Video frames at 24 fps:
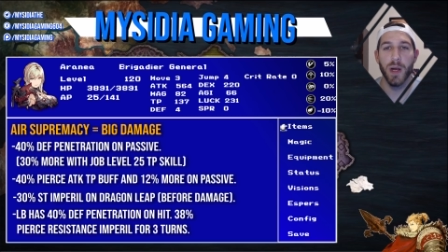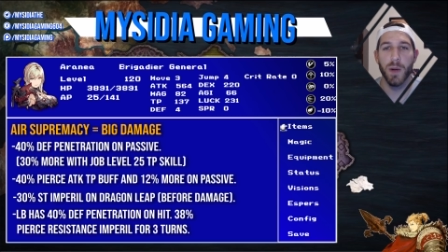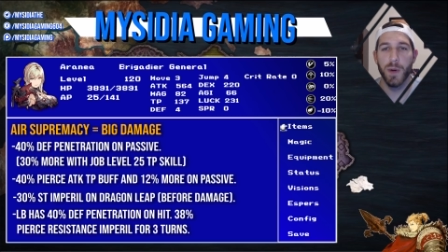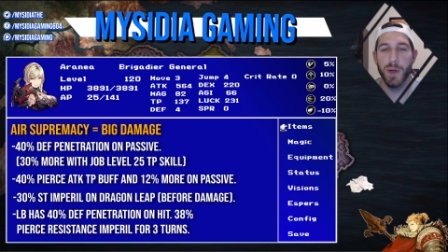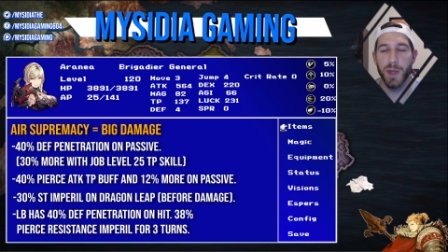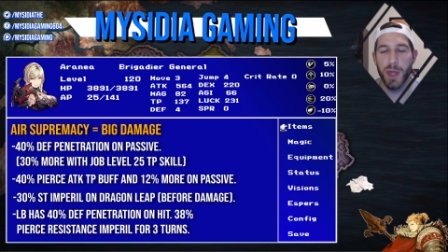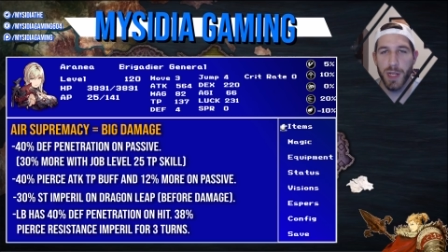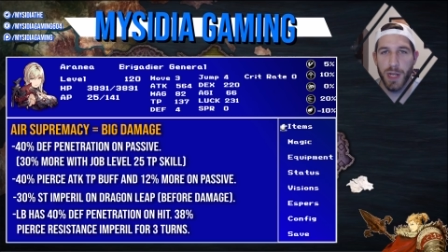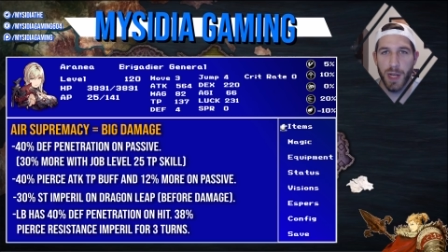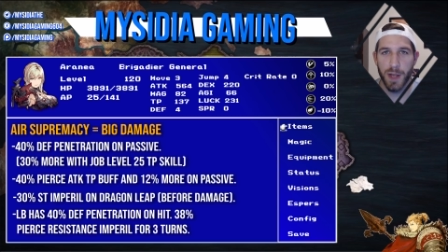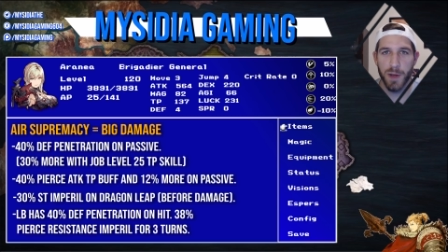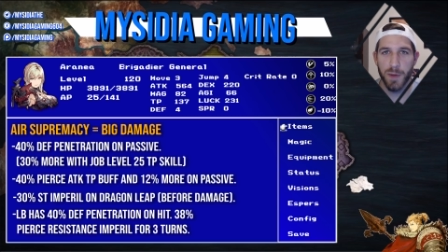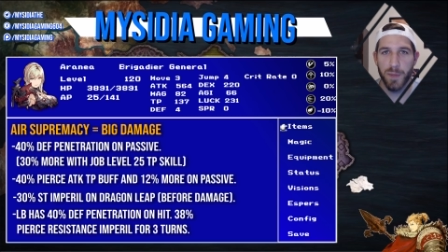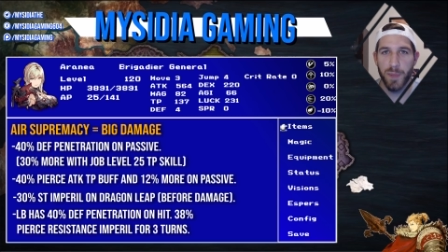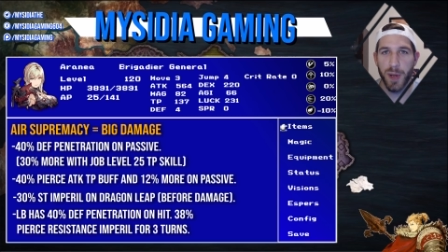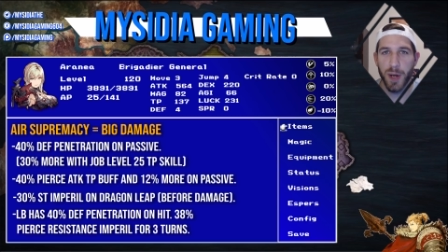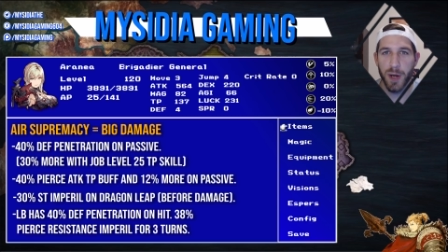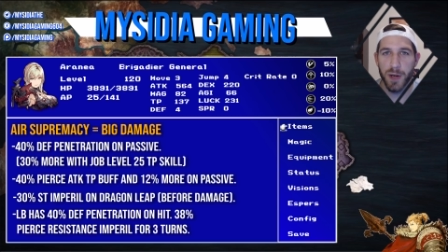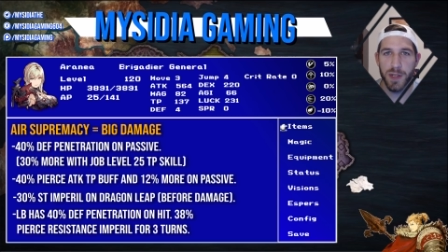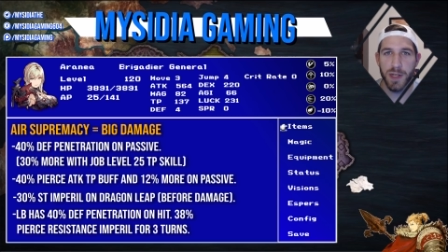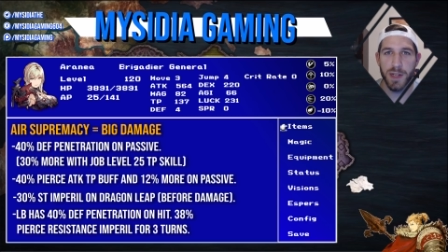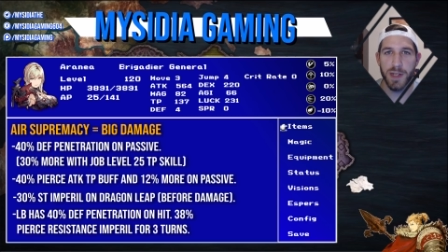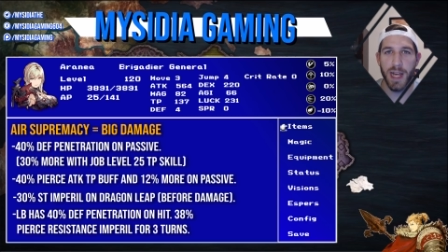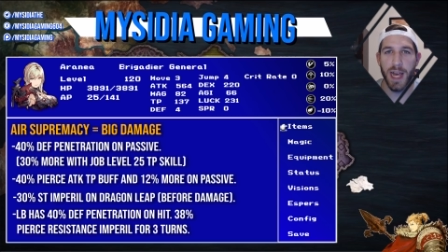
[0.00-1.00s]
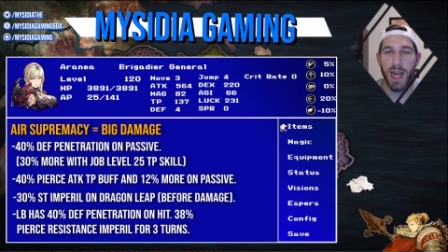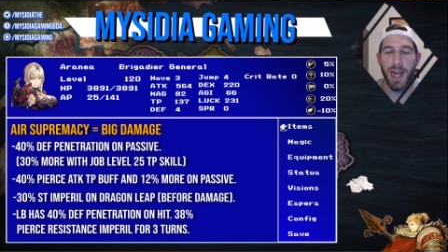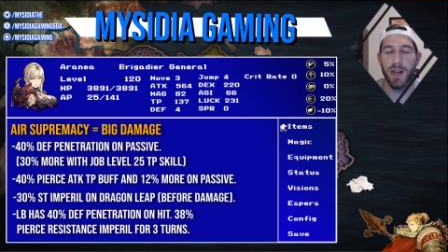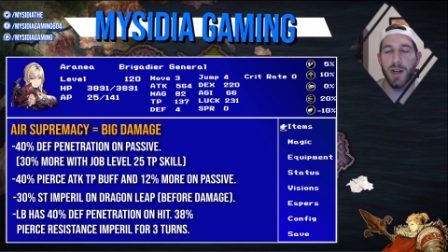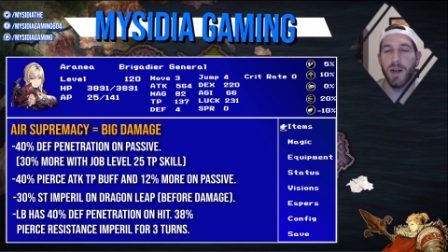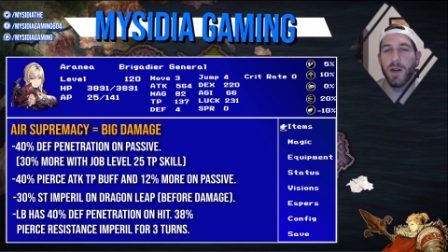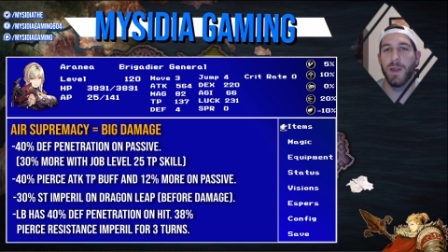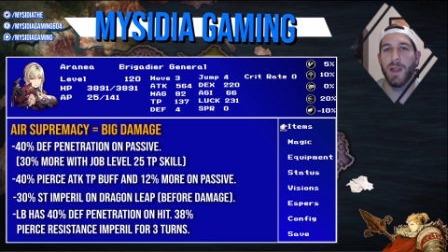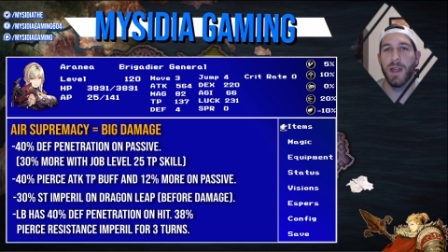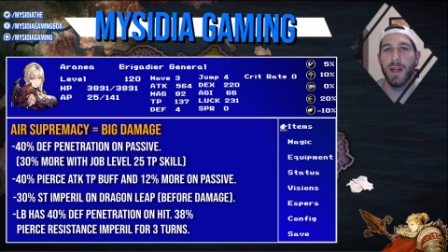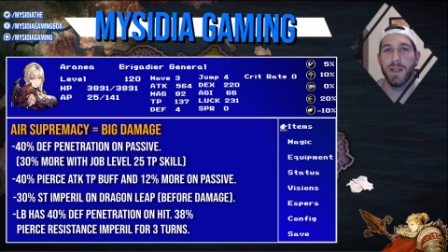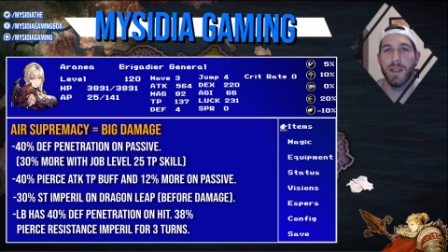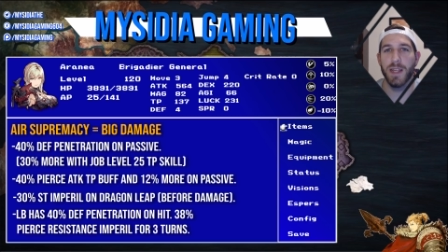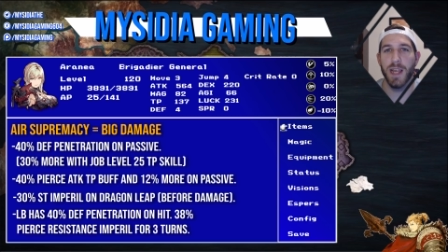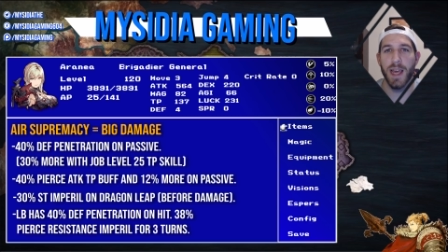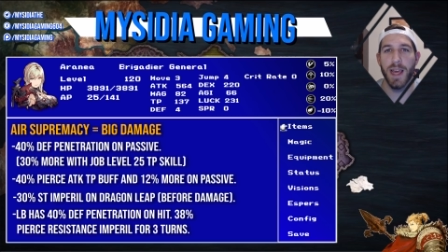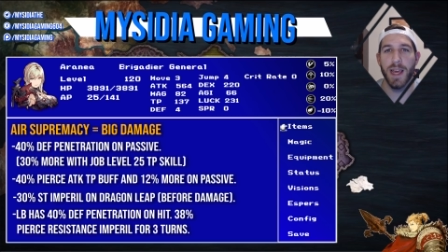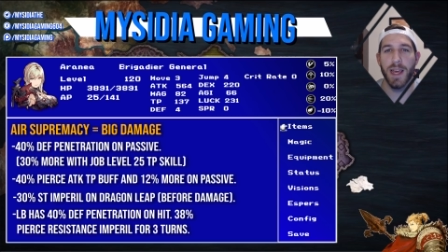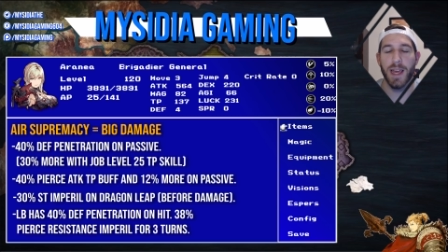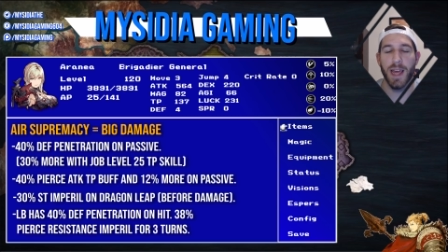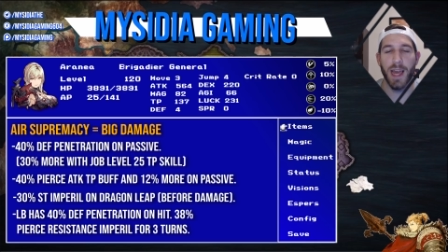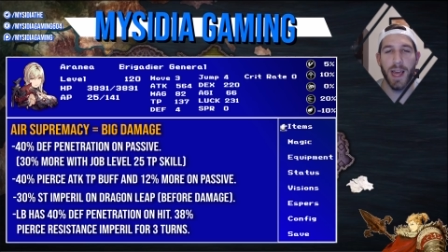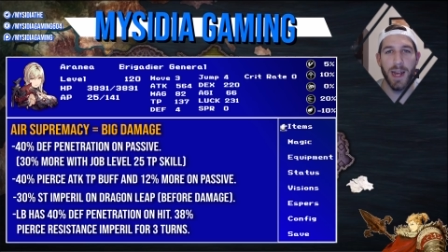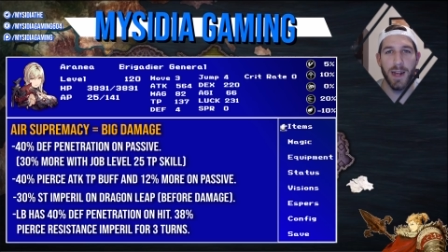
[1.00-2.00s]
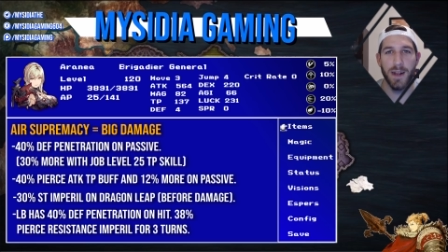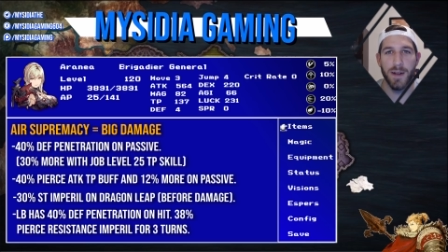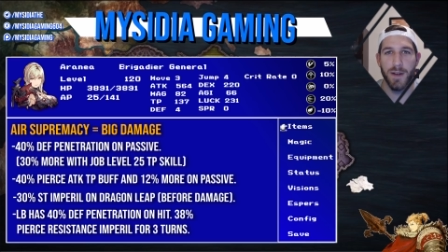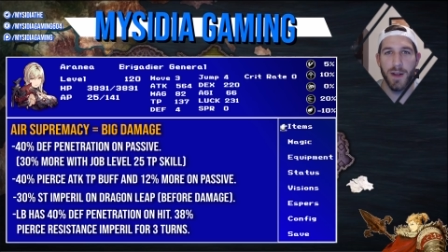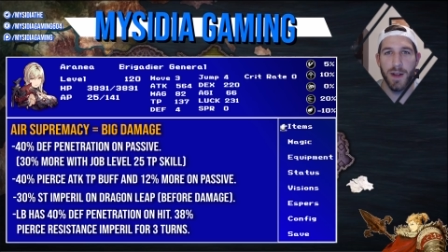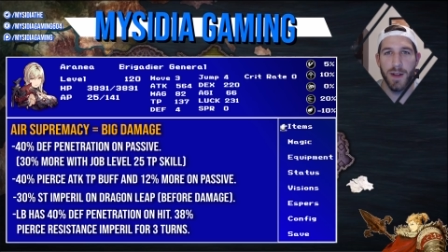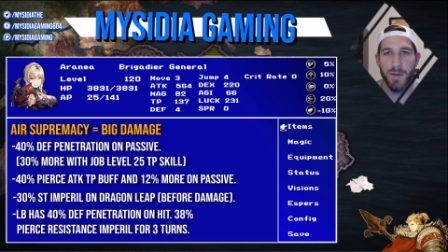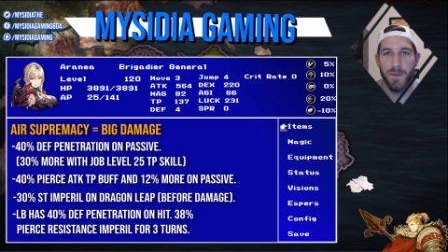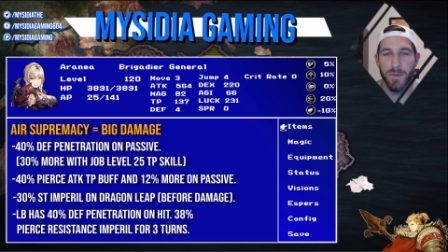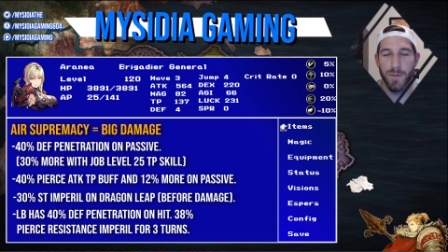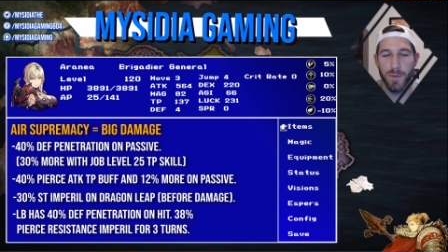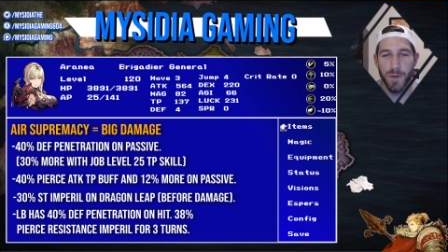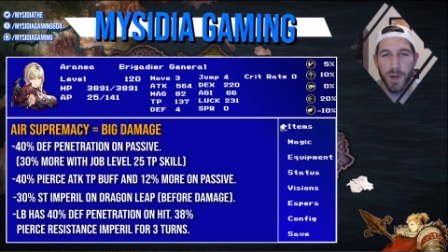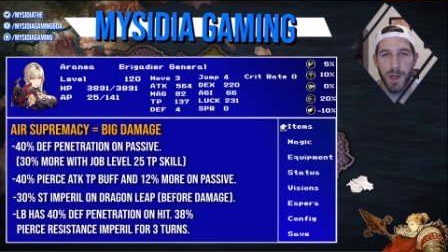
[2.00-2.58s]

with another pierce attack on that tank and